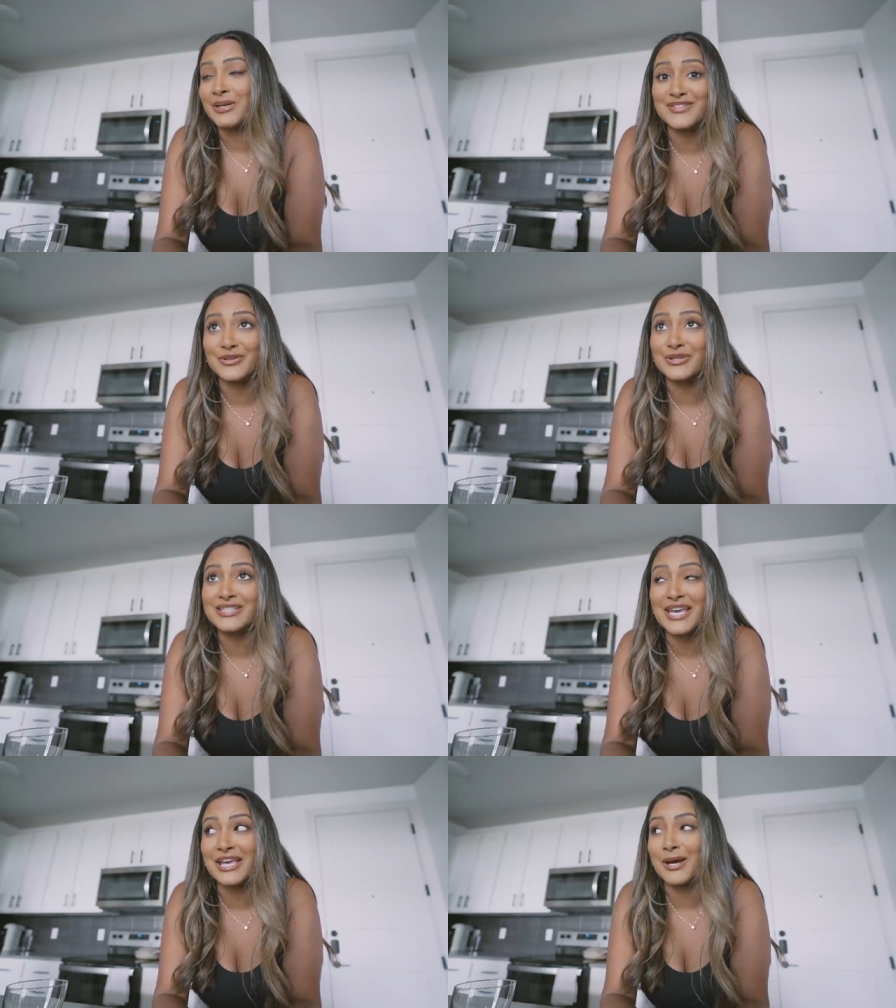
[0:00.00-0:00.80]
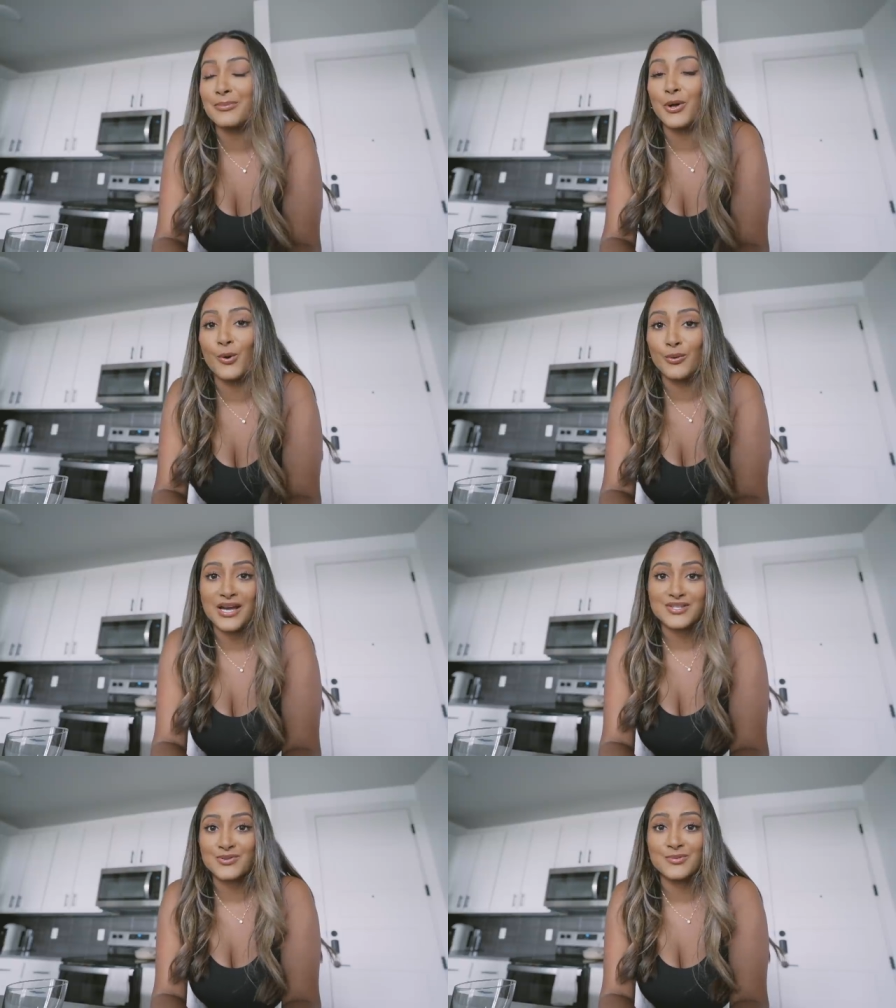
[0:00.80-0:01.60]
He's literally taking up the whole
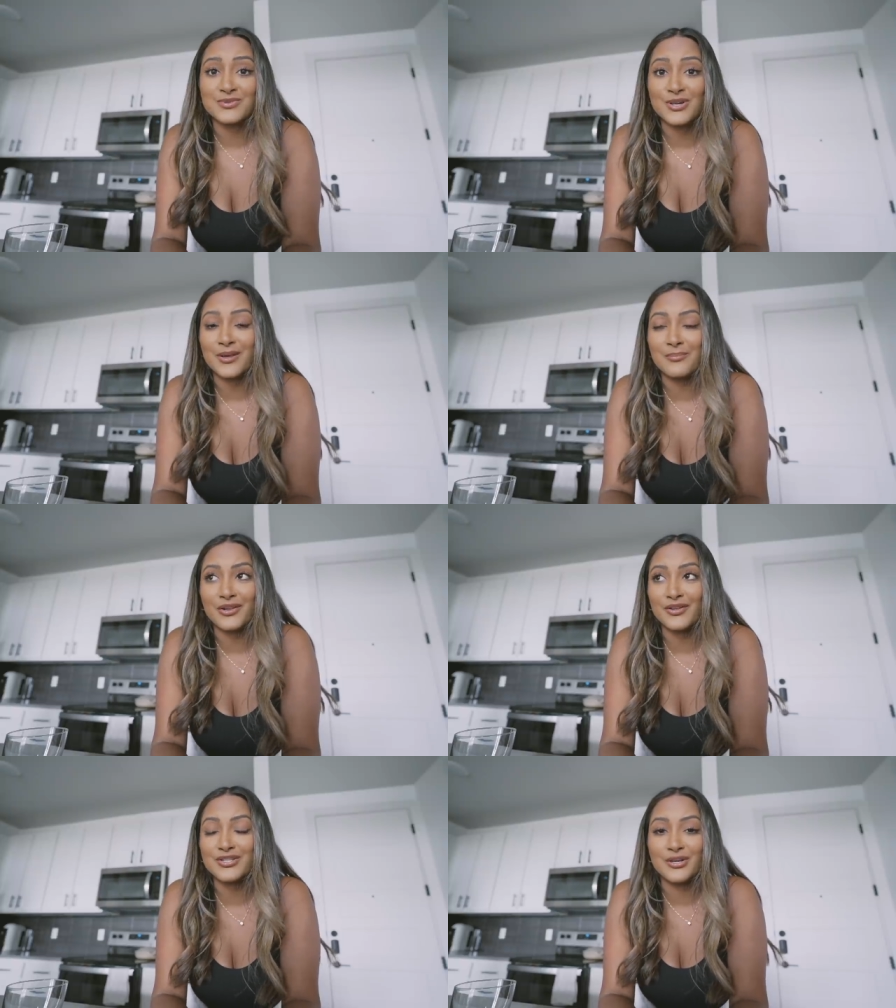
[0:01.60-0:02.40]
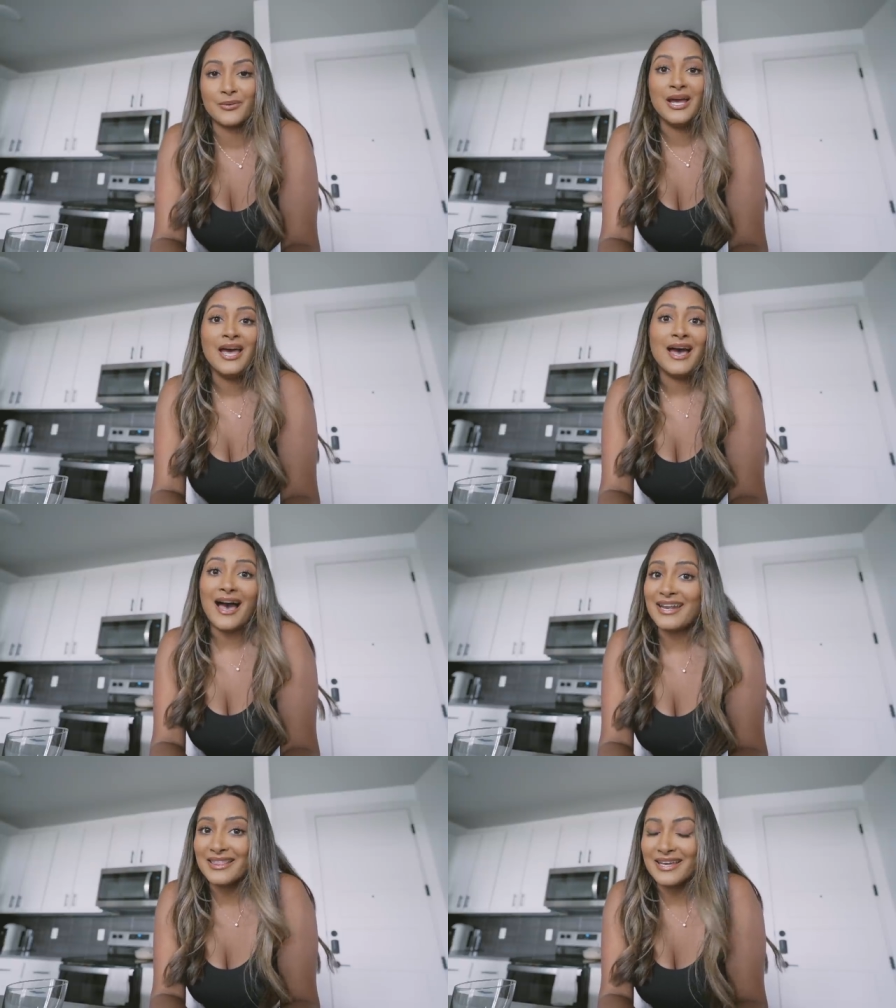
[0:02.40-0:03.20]
guest room so I can barely do
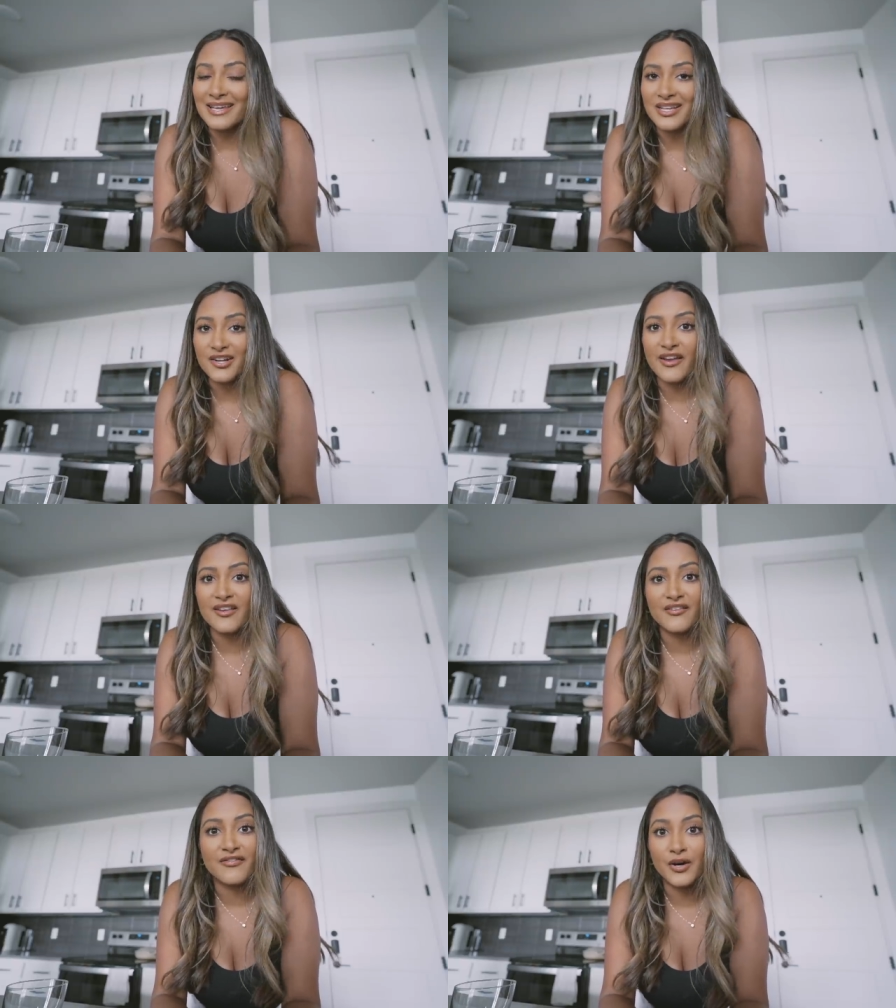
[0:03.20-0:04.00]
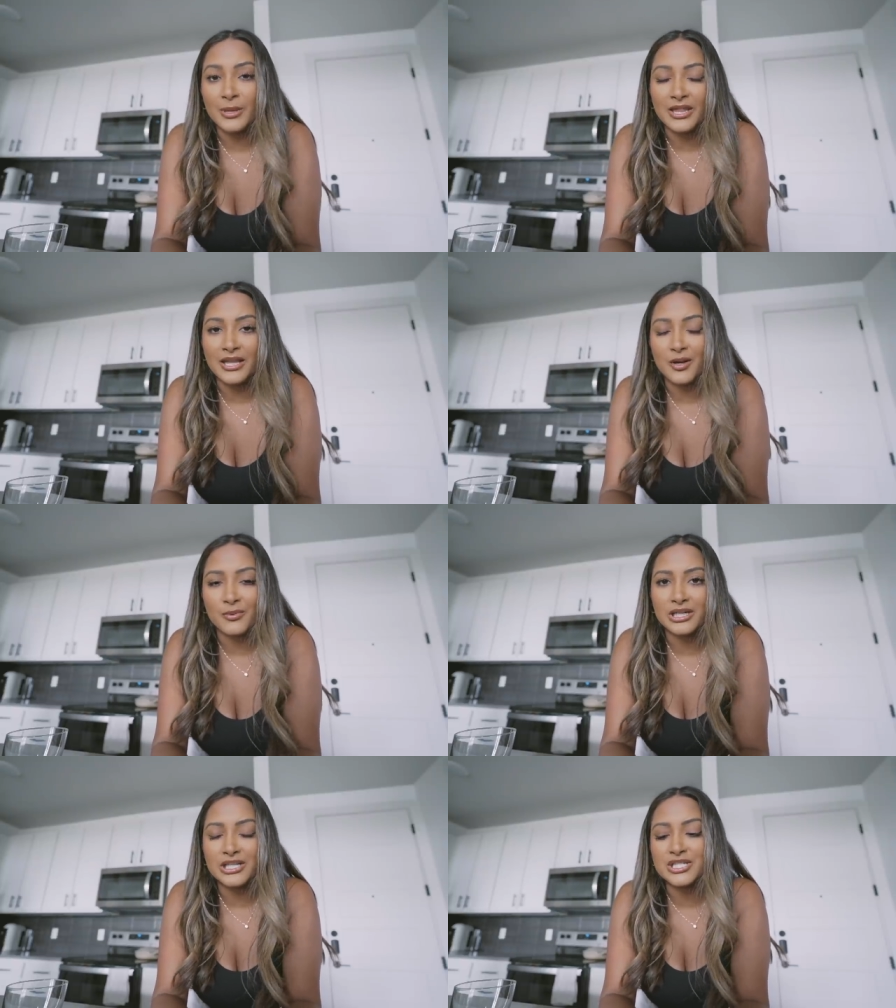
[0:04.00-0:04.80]
anything in there like the filming that I
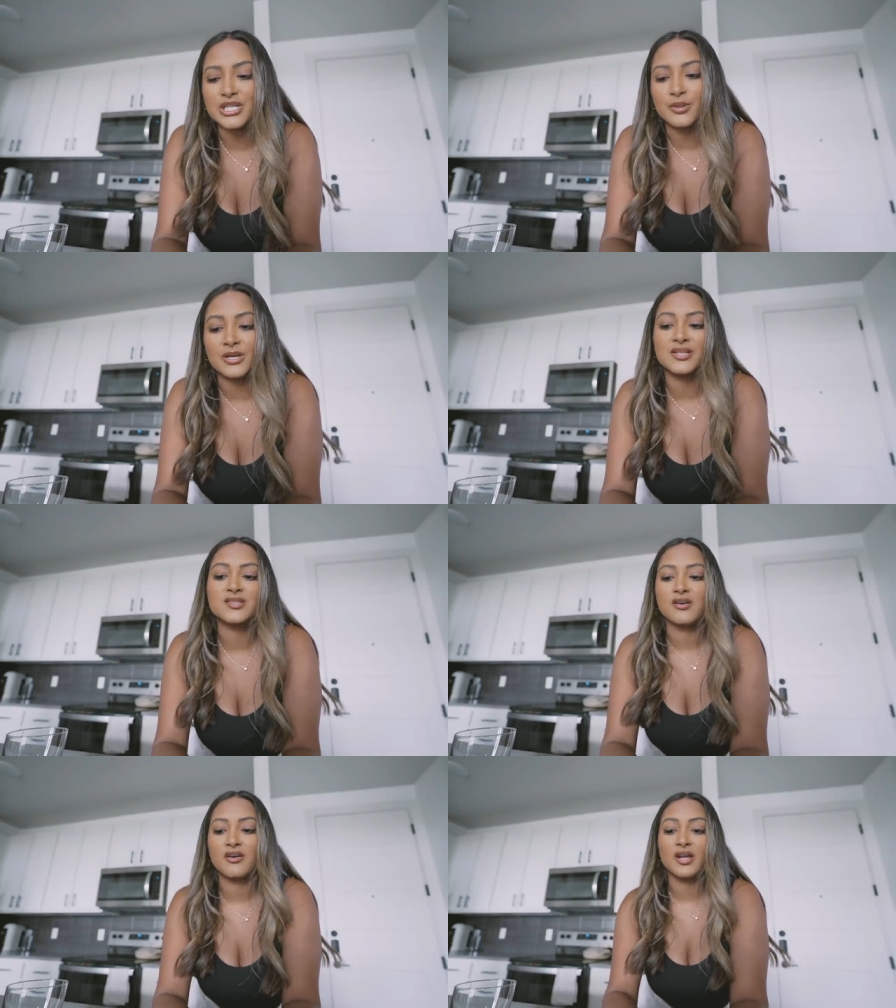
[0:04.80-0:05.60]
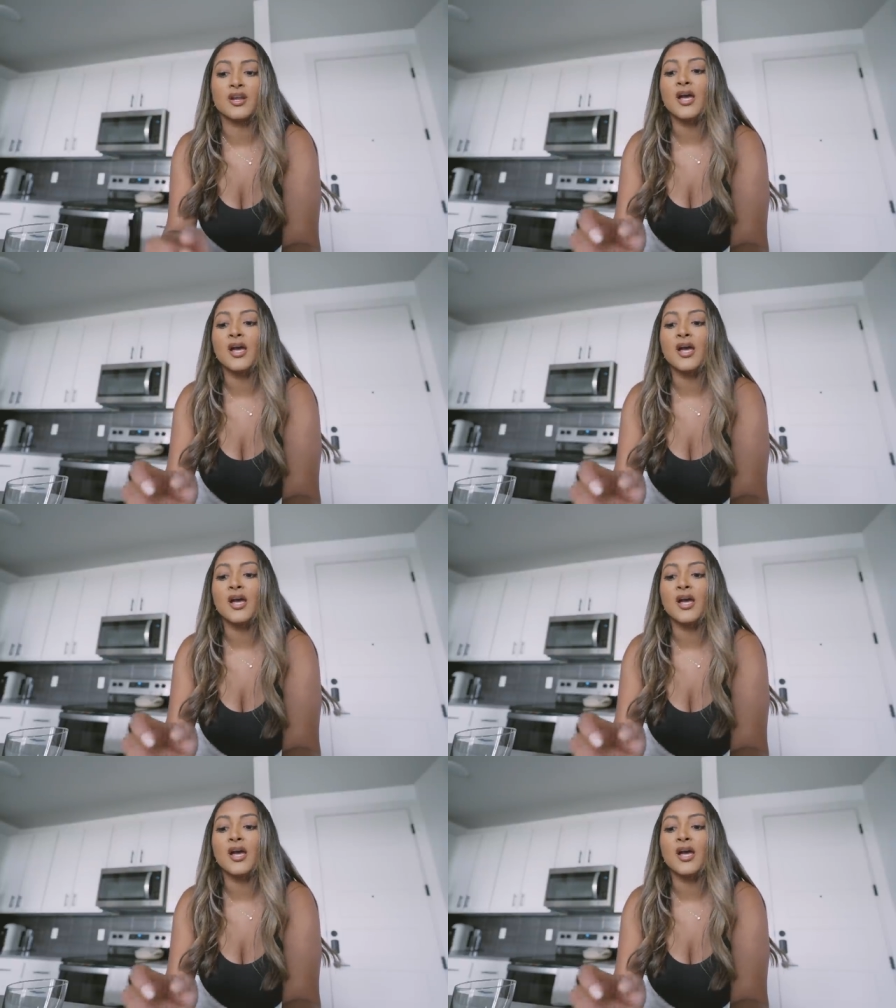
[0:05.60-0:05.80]
wanted to do but it's all good.